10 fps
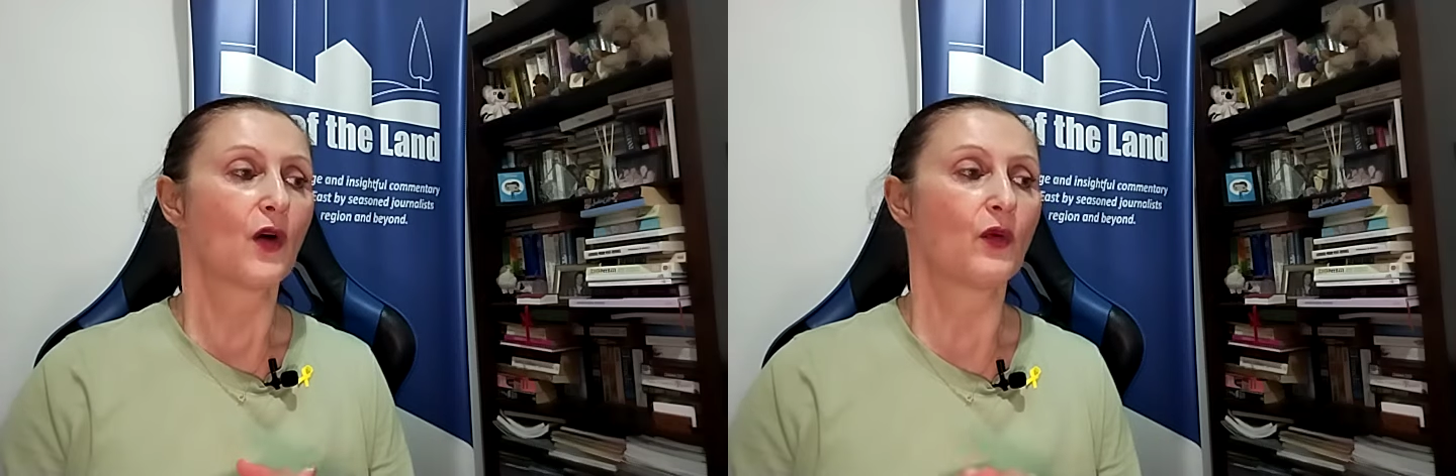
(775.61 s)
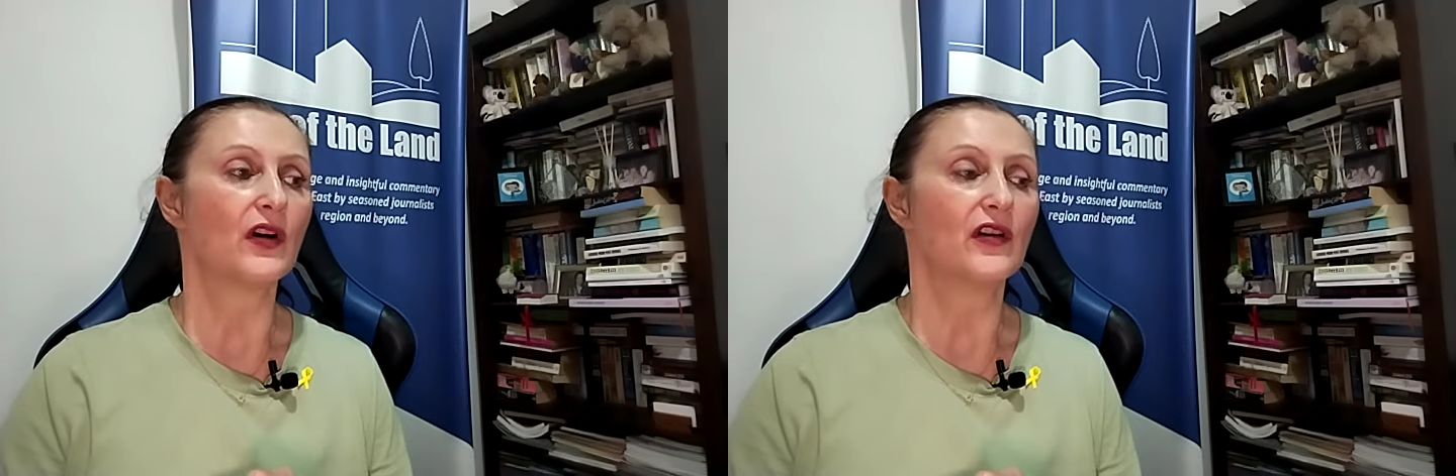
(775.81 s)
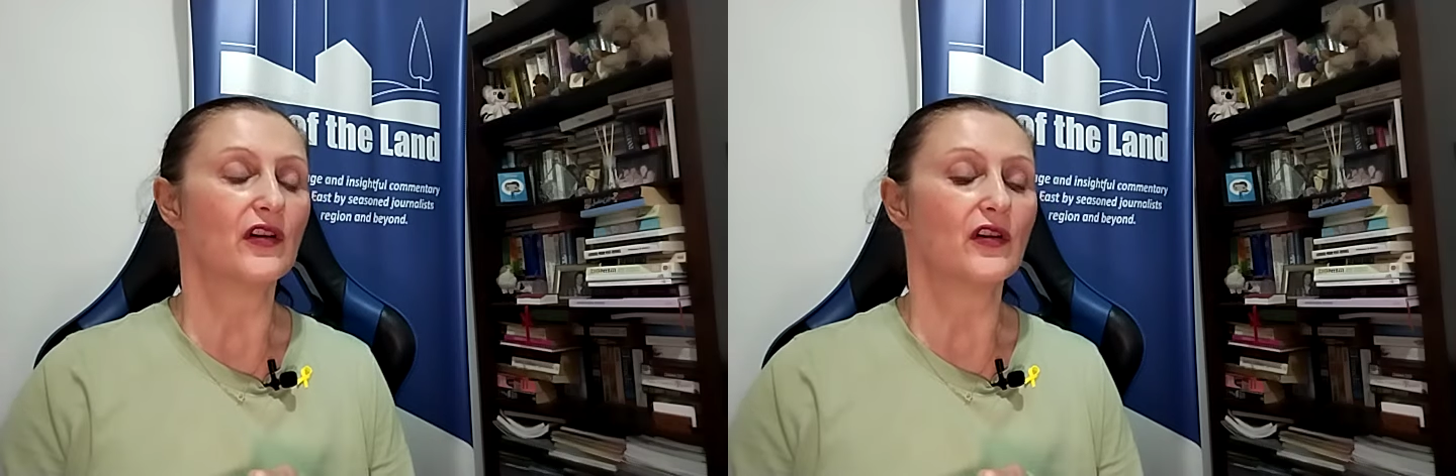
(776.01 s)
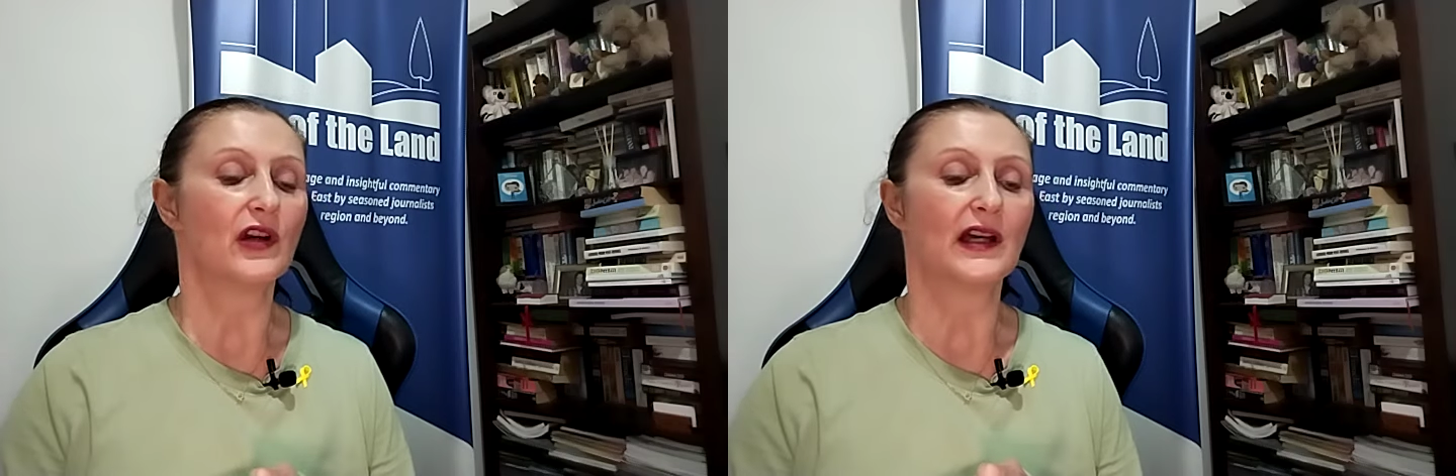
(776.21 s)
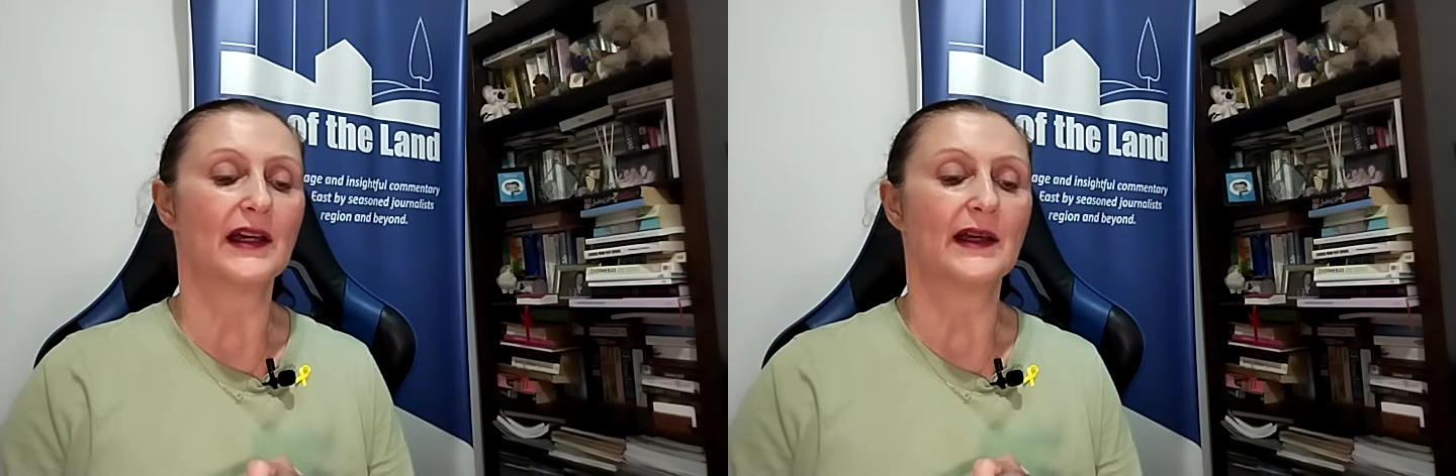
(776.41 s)

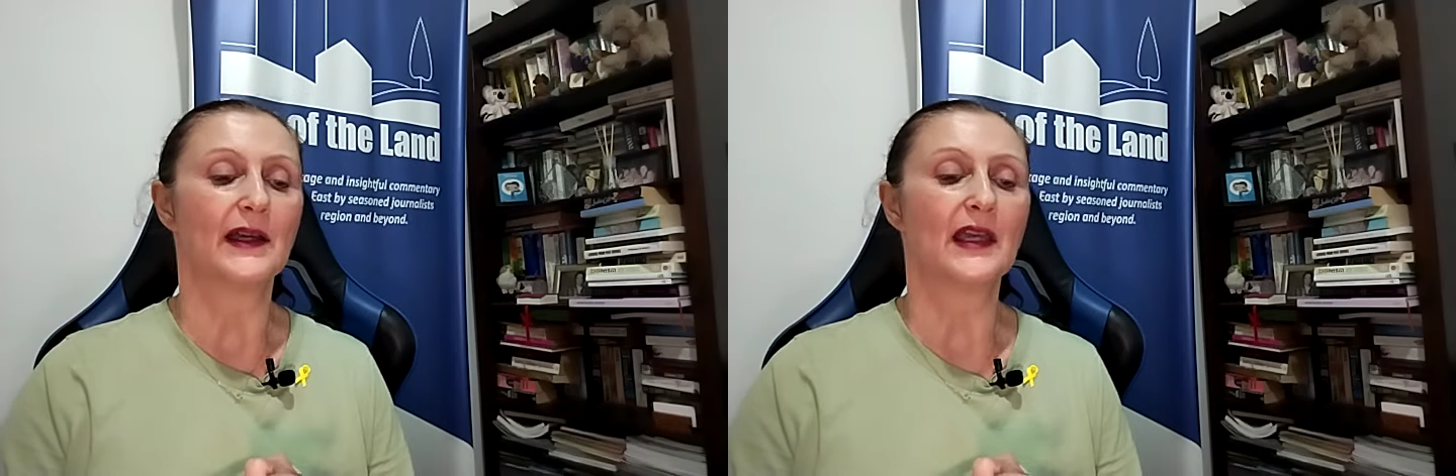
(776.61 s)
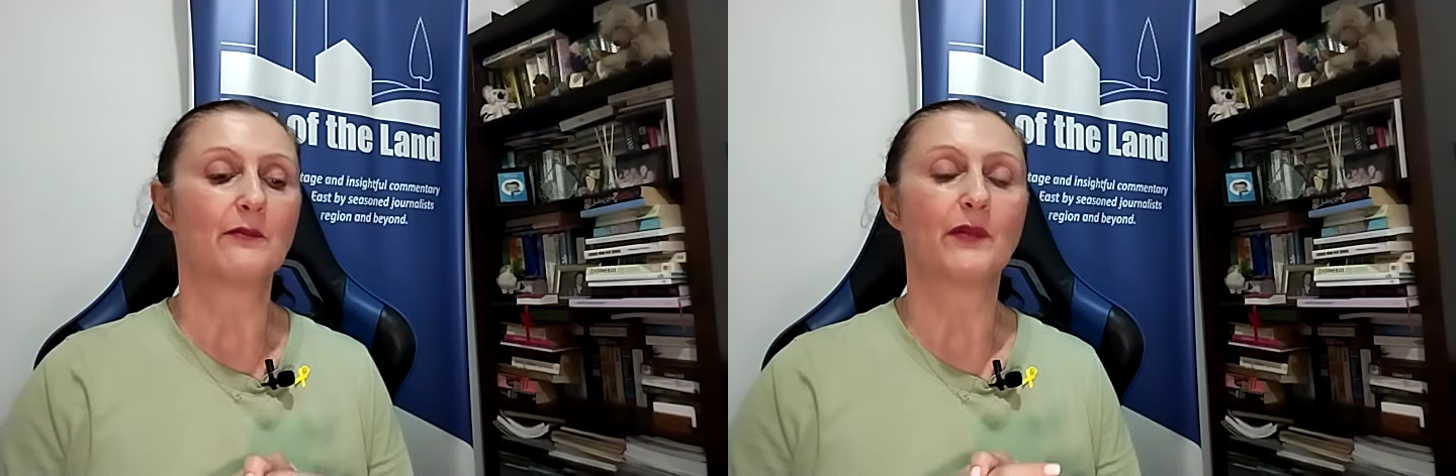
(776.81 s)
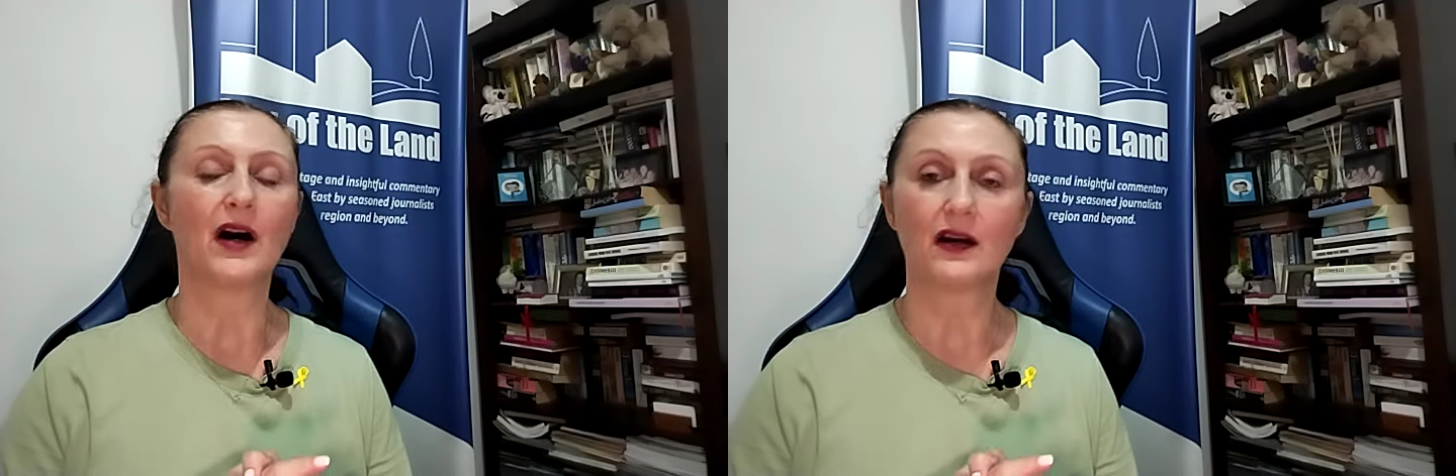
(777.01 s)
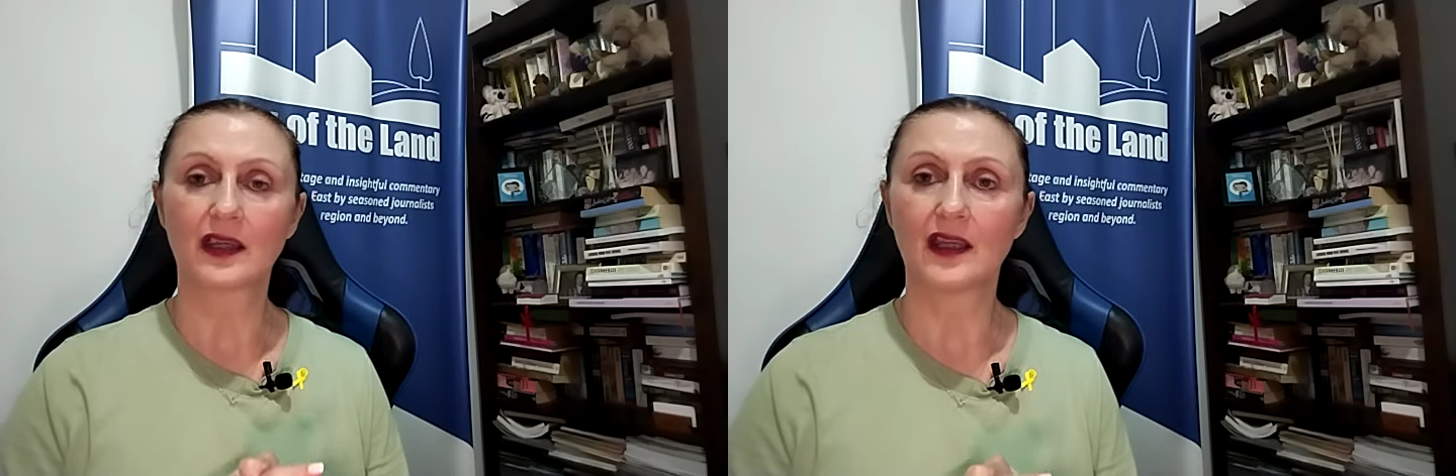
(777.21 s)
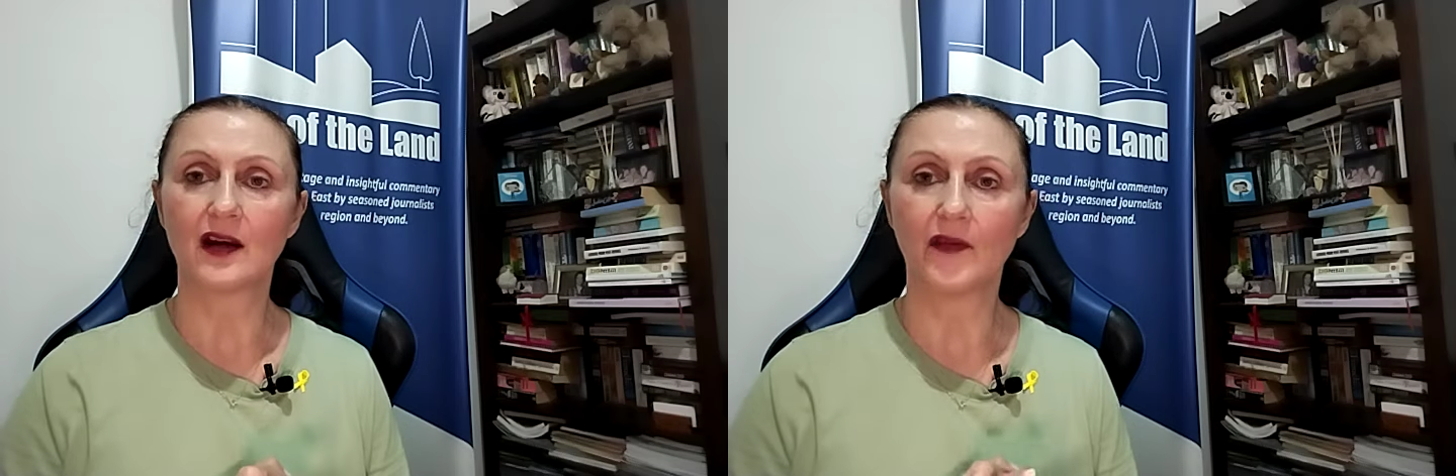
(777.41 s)
were uh,
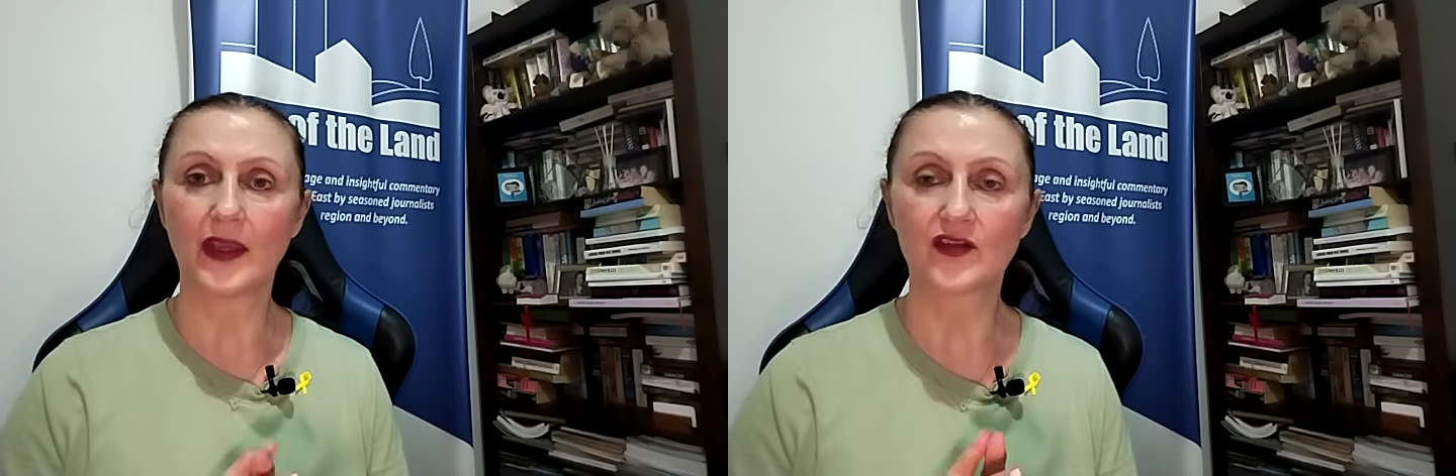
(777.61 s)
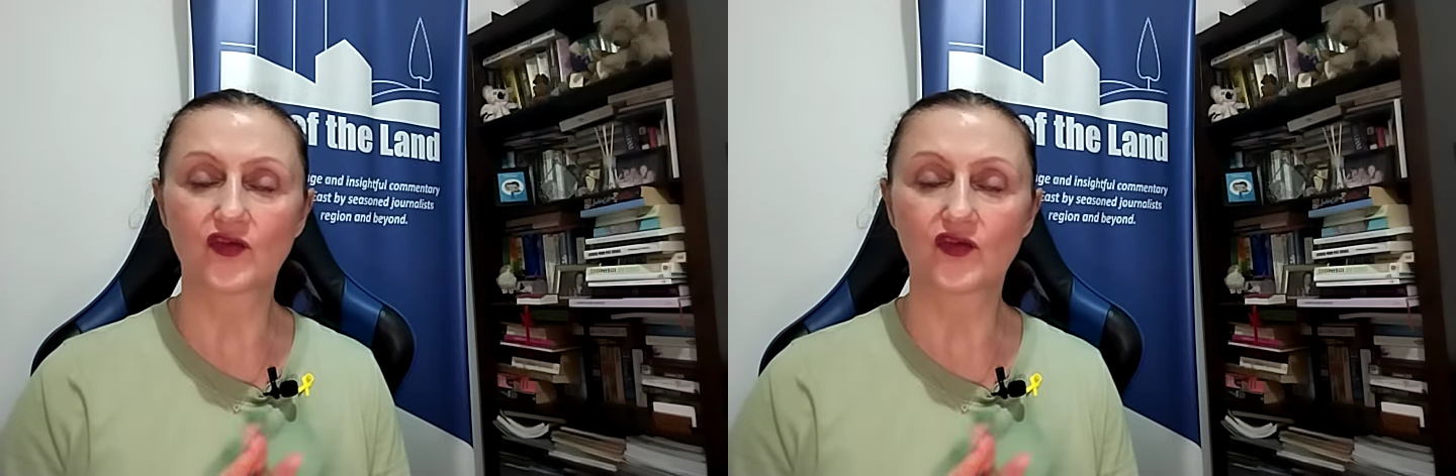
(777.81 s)
embarking on their